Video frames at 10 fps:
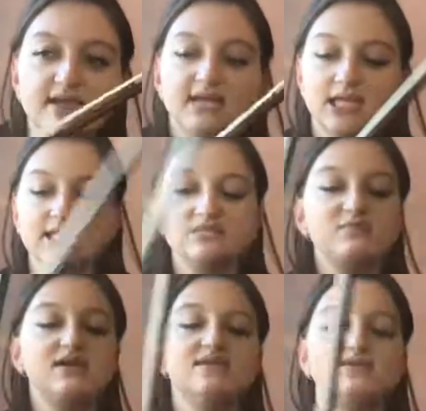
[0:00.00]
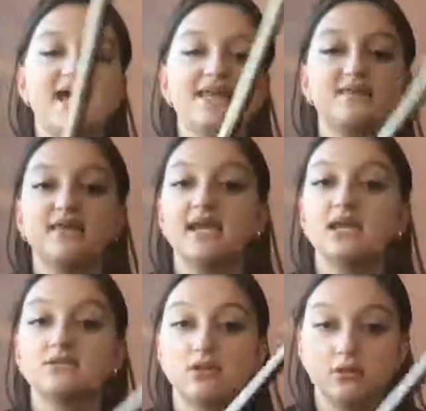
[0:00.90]
Now, this means that the
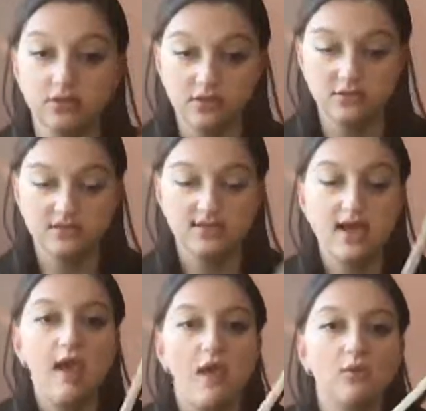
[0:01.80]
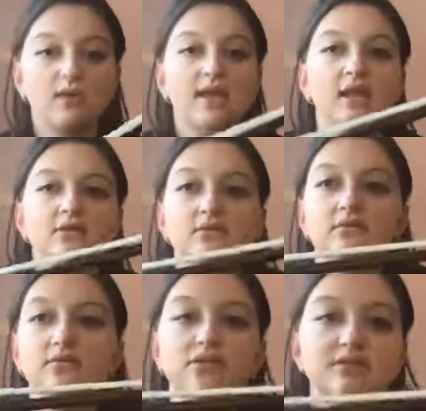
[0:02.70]
hairs are loose. When the hairs
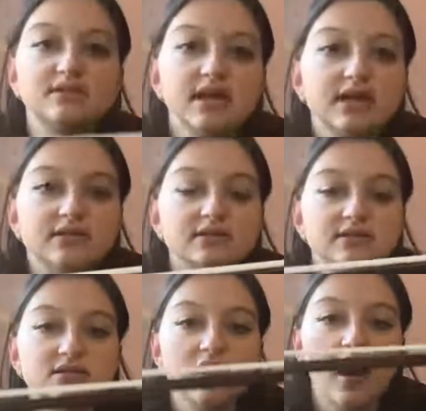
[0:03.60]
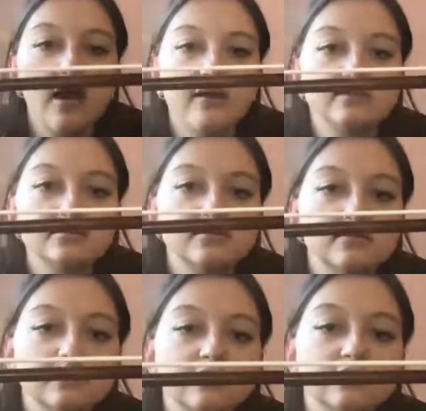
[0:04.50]
are loose, it is not
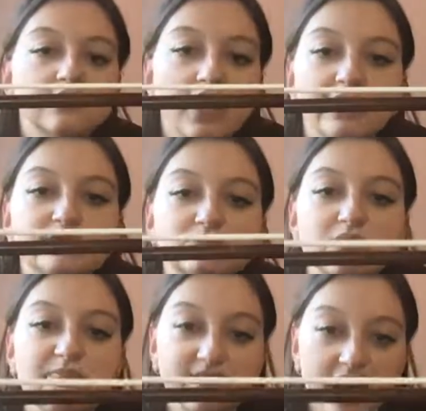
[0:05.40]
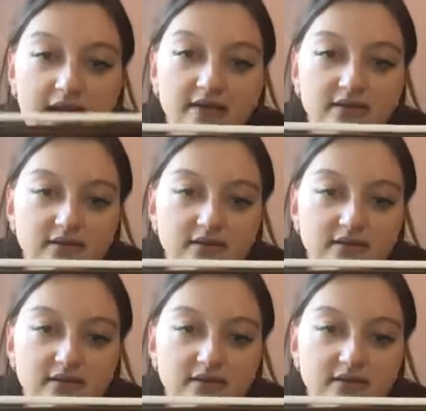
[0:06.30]
ready to be played.